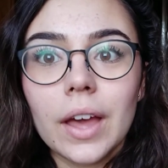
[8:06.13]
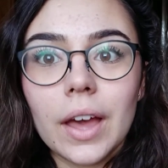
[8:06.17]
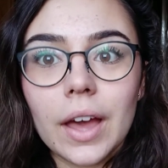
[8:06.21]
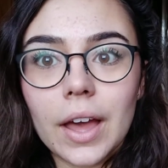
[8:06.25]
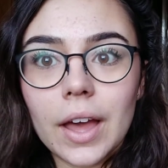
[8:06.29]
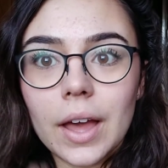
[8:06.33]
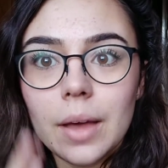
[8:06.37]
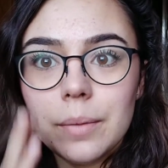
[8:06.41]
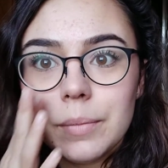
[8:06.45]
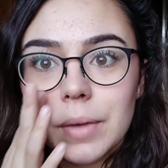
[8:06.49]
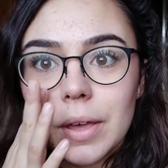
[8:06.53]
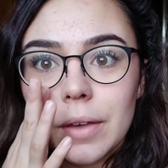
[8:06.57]

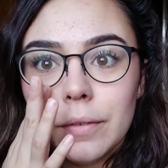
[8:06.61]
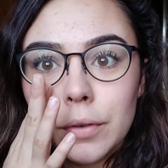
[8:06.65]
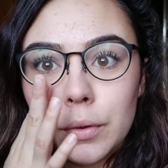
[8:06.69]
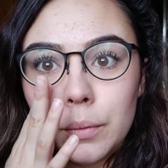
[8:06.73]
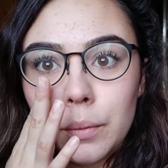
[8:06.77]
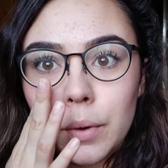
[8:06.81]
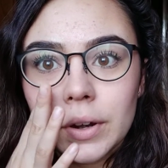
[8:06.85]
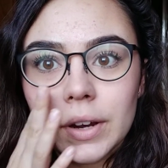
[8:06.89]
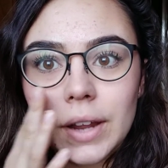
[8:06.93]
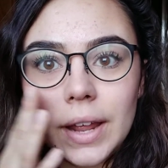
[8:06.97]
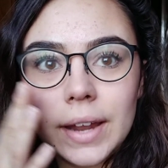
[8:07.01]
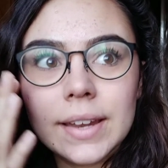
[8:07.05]
If you
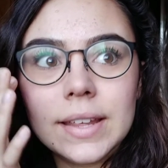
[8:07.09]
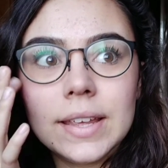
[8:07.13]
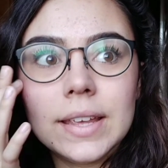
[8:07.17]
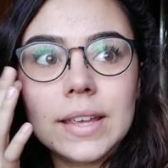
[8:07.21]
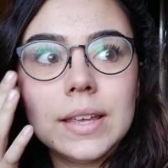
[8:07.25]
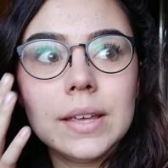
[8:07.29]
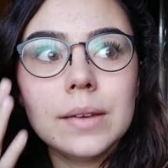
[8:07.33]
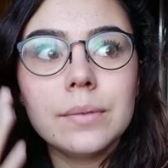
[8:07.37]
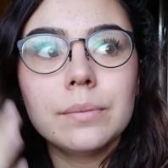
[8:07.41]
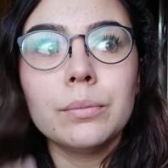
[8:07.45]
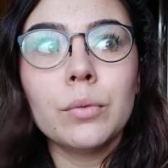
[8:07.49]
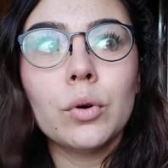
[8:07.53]
want
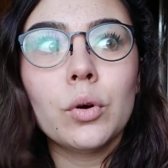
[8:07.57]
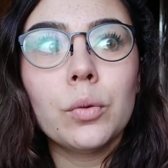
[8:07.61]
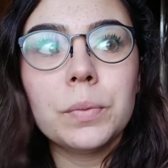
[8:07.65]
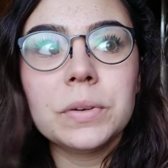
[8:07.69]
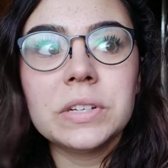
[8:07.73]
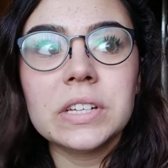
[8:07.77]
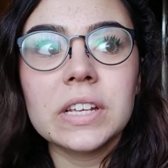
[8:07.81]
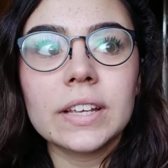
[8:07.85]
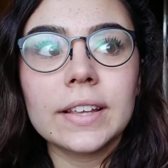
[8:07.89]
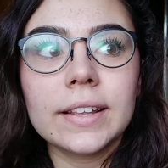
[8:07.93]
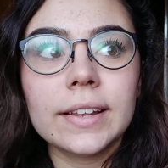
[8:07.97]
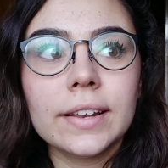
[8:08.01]
any more
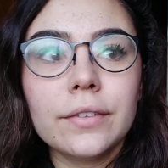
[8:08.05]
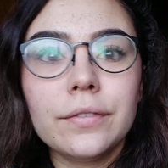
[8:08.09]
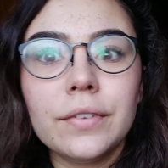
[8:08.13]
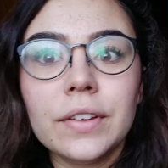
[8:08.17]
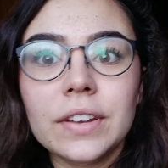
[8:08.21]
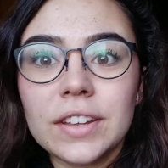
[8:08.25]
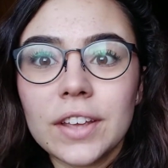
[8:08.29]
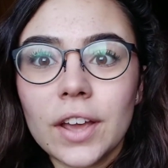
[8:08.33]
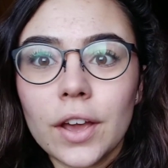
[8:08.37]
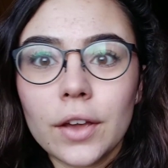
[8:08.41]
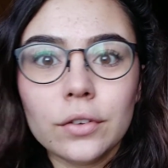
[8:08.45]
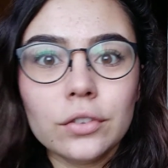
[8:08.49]
particular
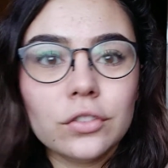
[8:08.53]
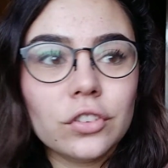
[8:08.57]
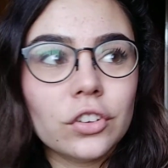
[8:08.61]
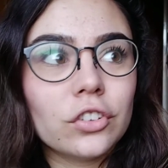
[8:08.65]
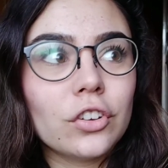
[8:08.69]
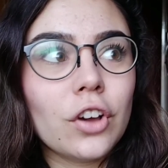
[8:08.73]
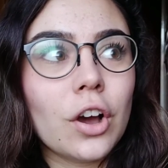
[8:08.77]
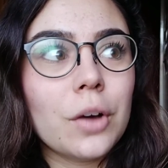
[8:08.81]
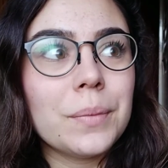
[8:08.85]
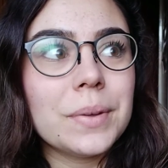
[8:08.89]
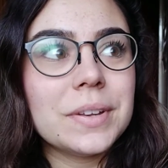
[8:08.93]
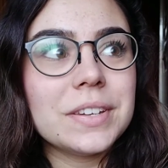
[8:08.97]
videos,
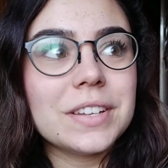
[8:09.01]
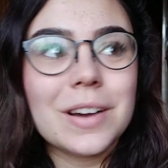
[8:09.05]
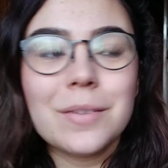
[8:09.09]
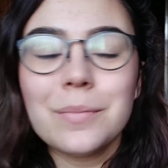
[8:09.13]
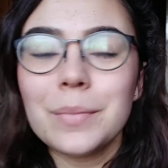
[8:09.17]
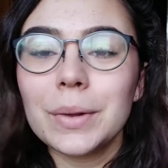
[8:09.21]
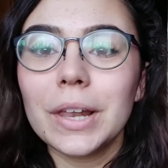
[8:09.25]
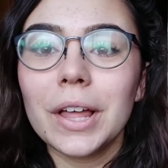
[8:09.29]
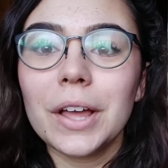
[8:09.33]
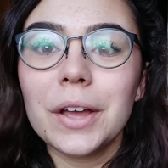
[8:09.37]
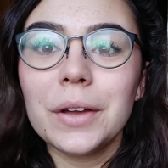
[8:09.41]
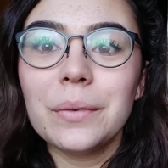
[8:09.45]
just comment down
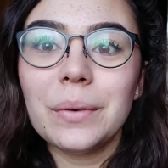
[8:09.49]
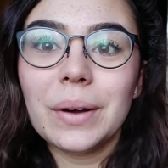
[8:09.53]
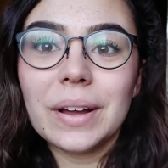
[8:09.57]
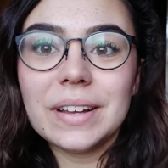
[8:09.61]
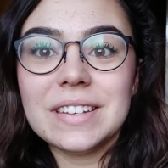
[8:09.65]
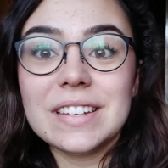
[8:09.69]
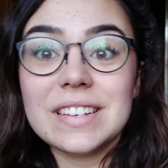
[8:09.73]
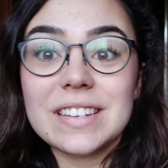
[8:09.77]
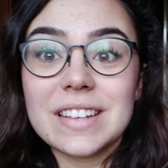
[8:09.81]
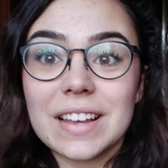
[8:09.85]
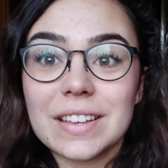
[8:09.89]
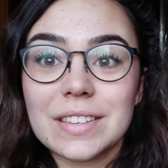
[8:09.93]
below. I
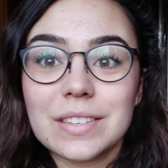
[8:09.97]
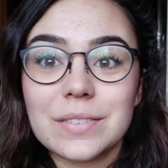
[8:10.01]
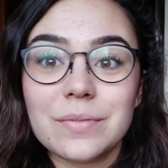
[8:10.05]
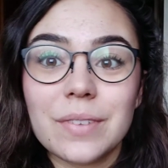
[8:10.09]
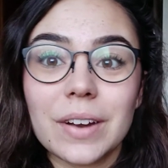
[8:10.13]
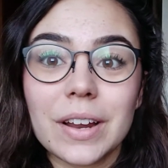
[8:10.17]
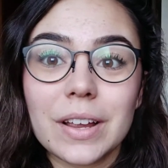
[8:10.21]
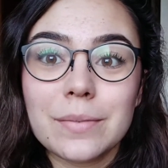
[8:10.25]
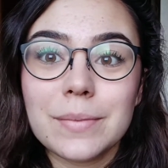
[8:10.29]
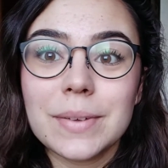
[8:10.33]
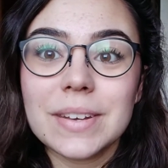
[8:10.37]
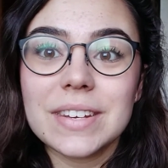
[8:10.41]
did get some
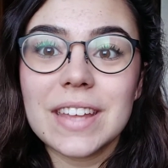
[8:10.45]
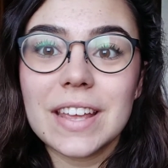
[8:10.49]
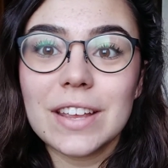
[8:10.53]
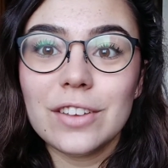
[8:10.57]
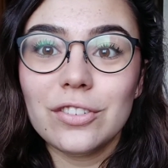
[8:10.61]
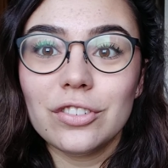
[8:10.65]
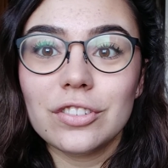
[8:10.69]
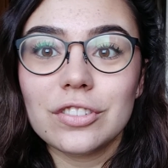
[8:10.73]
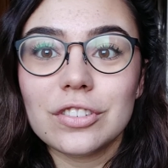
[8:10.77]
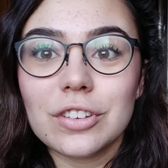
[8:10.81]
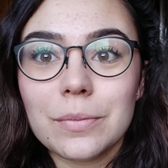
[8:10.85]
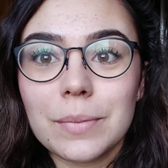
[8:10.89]

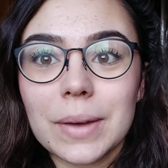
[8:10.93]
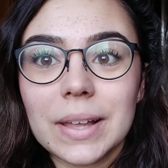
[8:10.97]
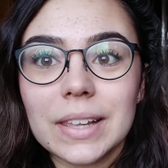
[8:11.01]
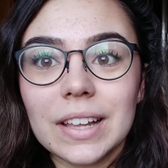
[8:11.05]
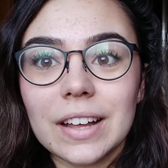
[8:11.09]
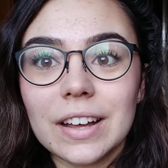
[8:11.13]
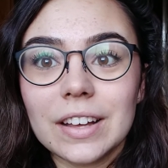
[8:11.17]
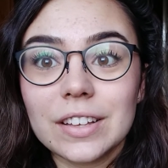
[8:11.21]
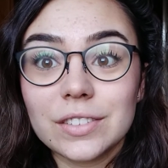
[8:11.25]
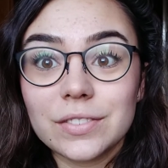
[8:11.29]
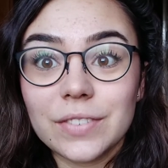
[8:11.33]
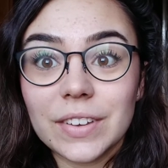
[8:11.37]
recommendations on my
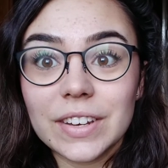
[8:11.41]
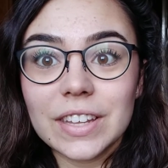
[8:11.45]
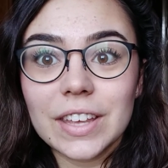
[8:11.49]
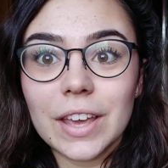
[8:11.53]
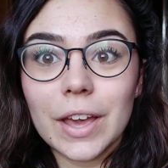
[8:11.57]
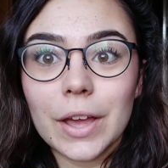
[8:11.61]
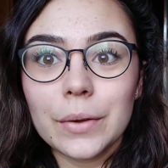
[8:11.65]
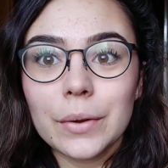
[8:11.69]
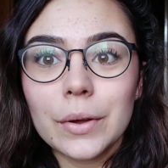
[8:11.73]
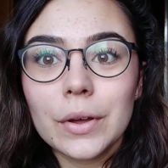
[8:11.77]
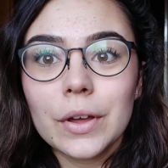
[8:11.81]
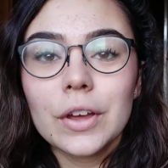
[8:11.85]
last
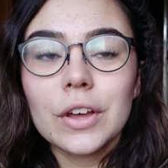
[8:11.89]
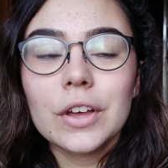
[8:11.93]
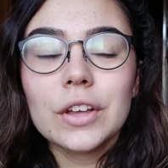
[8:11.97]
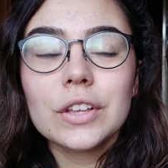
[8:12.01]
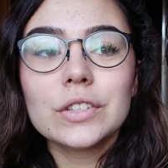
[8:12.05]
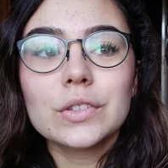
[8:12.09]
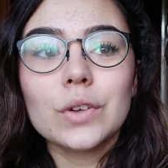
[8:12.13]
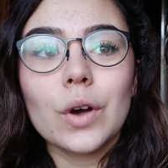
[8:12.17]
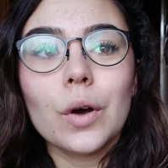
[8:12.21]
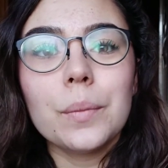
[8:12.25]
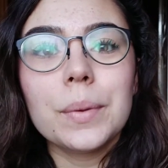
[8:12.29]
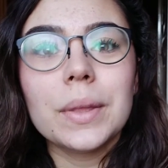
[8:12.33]
video,
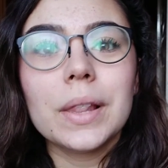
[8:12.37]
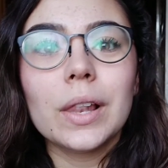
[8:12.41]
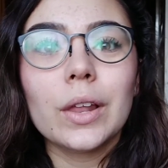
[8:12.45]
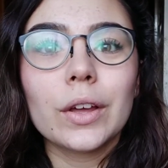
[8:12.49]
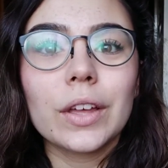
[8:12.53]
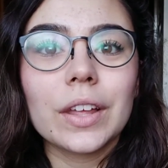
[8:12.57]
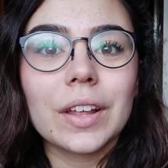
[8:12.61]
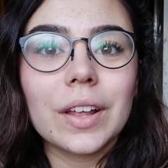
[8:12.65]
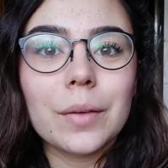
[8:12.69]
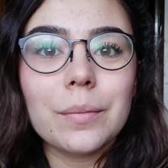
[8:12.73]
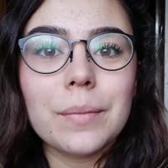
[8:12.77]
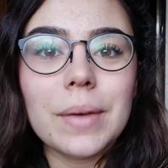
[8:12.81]
so I'll be
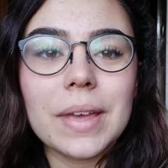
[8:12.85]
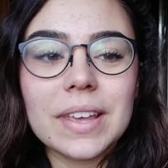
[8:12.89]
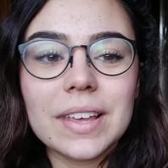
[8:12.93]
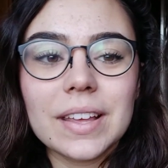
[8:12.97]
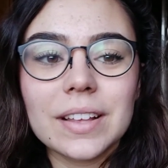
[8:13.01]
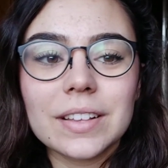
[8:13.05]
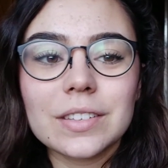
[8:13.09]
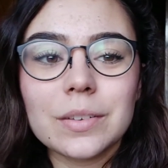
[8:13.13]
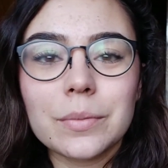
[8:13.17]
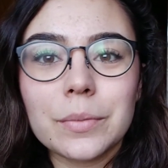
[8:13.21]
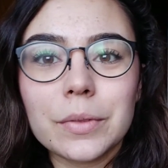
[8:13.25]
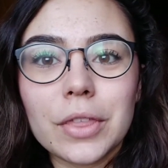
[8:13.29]
looking at
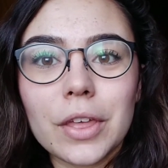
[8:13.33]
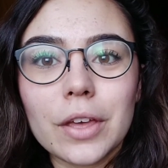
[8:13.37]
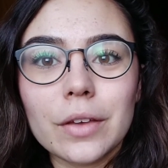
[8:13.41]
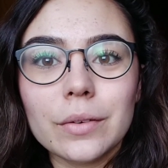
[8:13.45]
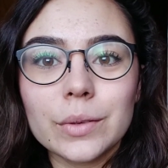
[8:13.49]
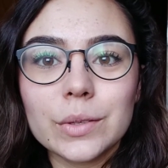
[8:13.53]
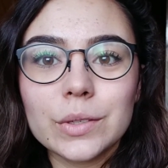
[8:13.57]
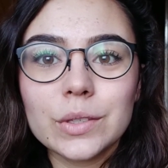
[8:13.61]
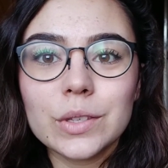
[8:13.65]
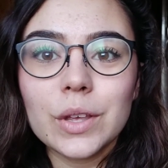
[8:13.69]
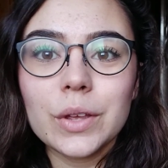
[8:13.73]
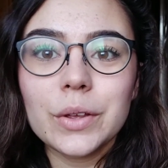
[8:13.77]
making some of
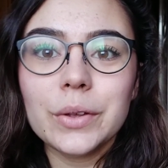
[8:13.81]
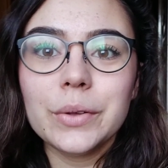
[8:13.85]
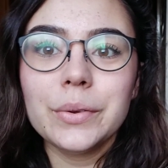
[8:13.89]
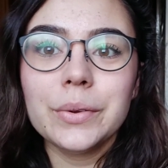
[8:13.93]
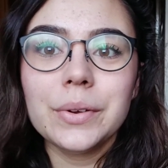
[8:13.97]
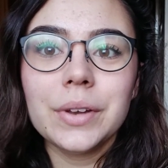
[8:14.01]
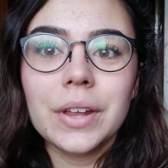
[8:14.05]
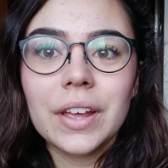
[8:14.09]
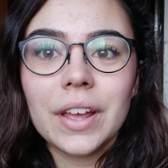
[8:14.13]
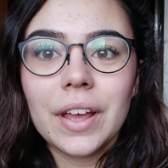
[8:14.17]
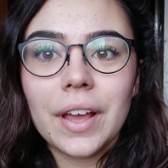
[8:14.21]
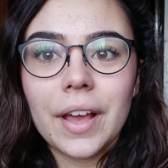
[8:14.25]
those
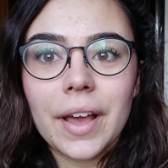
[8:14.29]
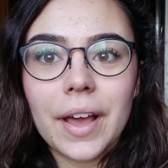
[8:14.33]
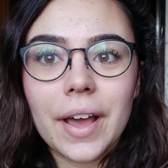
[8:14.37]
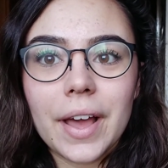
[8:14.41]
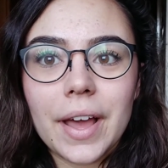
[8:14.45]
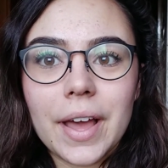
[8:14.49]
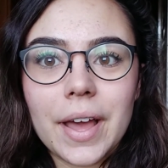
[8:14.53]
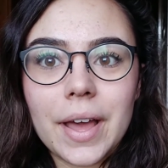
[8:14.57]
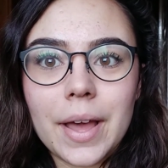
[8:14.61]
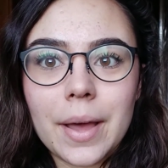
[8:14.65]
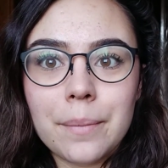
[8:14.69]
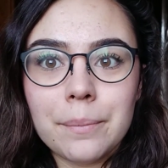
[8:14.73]
soon,
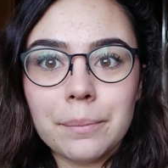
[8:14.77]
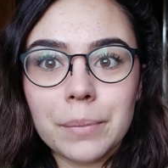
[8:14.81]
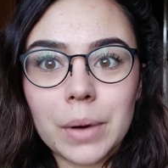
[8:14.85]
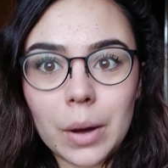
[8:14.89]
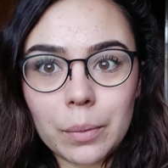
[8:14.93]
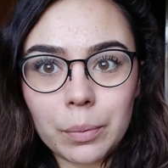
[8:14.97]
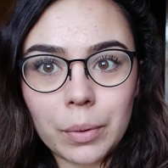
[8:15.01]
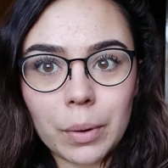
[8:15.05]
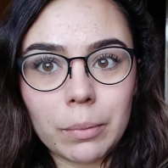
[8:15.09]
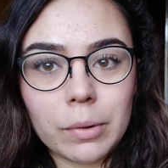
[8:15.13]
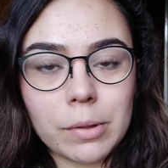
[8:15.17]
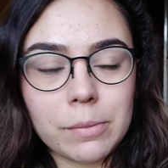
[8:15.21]
but
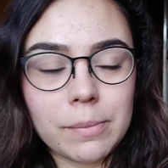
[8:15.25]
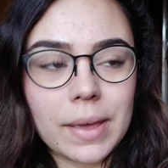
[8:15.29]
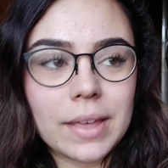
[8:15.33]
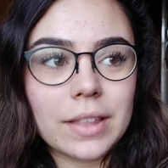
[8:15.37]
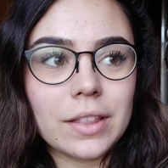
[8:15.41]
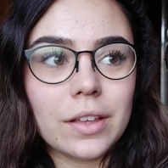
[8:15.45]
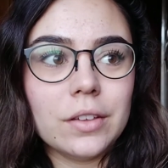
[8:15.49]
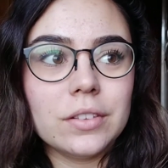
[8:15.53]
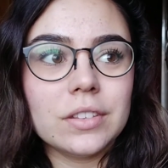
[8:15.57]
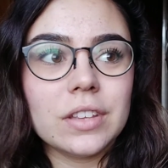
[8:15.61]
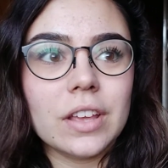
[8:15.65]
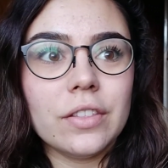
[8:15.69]
I'll probably make
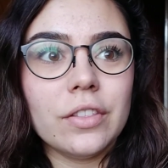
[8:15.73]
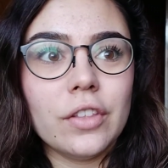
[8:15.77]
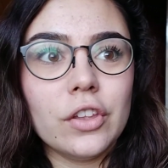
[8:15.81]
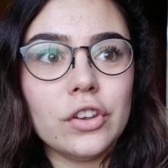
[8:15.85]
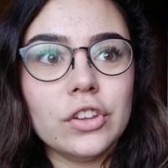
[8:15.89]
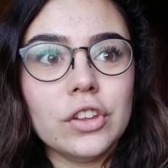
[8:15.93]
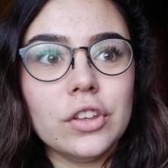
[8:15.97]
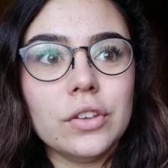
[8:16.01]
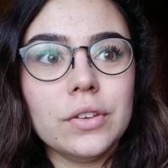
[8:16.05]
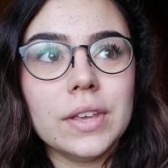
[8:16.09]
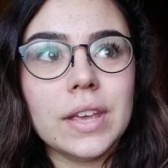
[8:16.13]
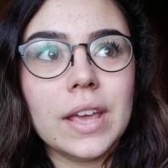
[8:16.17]
those in the
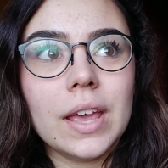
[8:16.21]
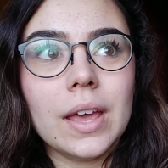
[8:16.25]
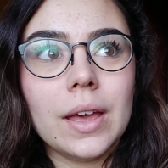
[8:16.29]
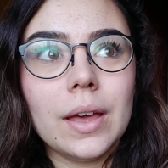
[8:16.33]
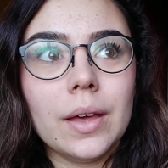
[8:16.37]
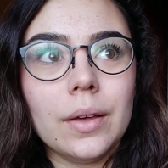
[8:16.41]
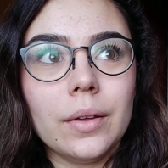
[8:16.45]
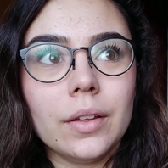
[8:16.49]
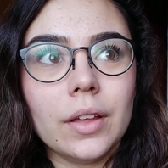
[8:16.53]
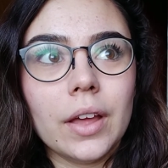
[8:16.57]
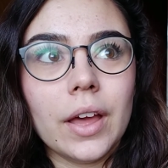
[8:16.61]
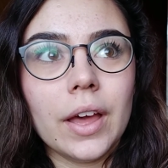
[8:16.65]
new
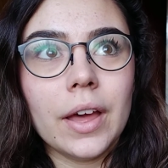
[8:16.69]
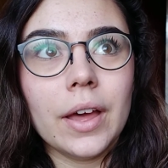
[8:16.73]
year,